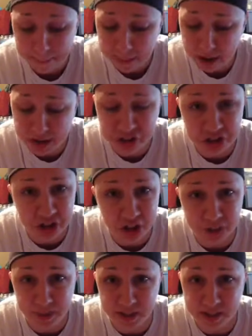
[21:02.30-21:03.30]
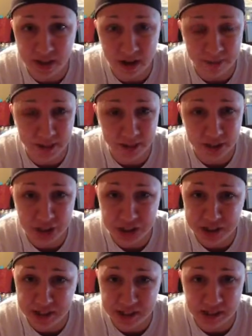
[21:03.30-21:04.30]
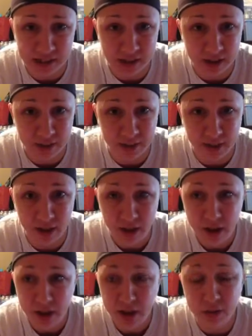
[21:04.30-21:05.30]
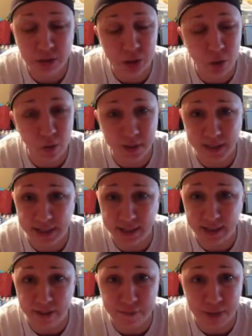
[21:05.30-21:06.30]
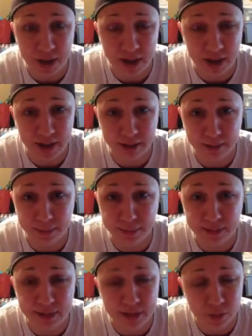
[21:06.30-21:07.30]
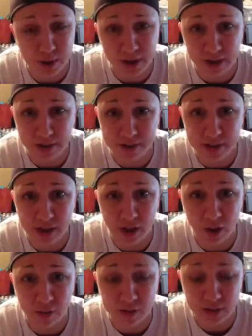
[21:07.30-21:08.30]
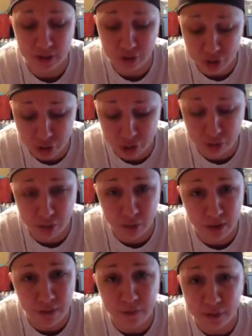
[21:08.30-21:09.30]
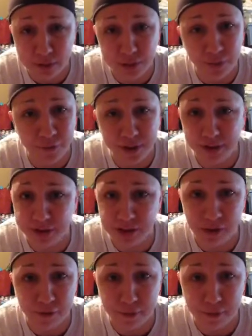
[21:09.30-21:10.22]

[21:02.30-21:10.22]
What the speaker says: Guys, judgment is coming. Jesus is coming. You don't want to get left behind. Please ready yourselves. And if you do find yourself left